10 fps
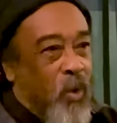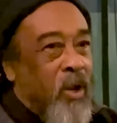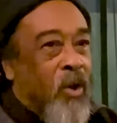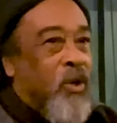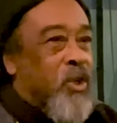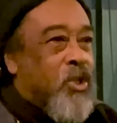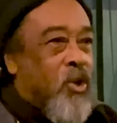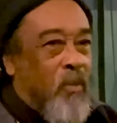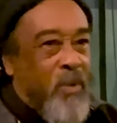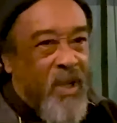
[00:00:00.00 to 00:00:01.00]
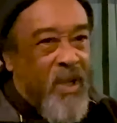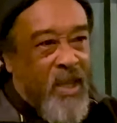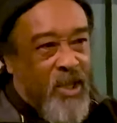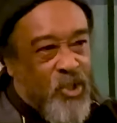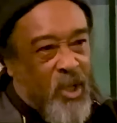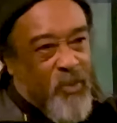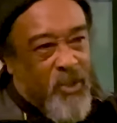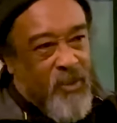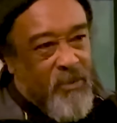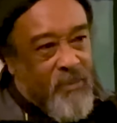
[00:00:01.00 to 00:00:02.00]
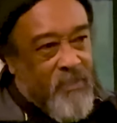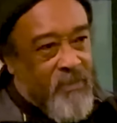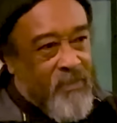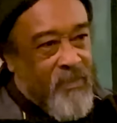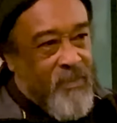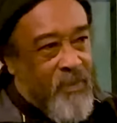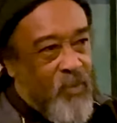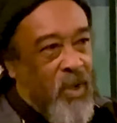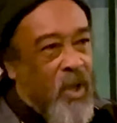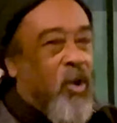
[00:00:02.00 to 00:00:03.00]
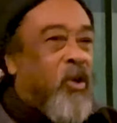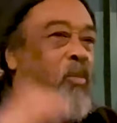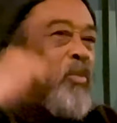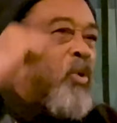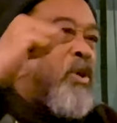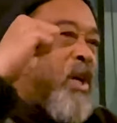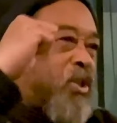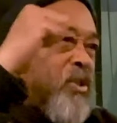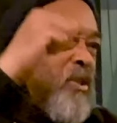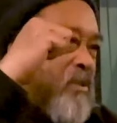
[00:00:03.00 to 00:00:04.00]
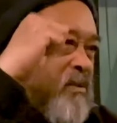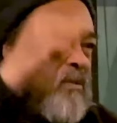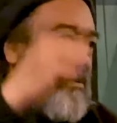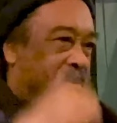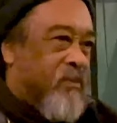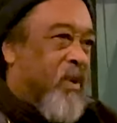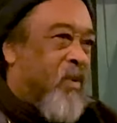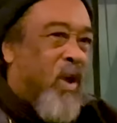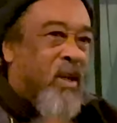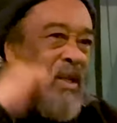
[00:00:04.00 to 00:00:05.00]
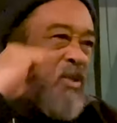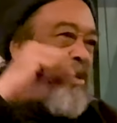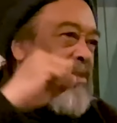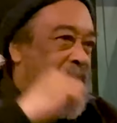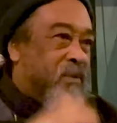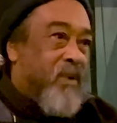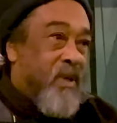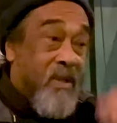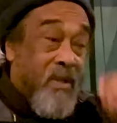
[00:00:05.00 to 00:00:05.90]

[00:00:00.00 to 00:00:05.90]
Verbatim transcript: We're not going to show up in the next chapter. We are going to protest. We want things to be different.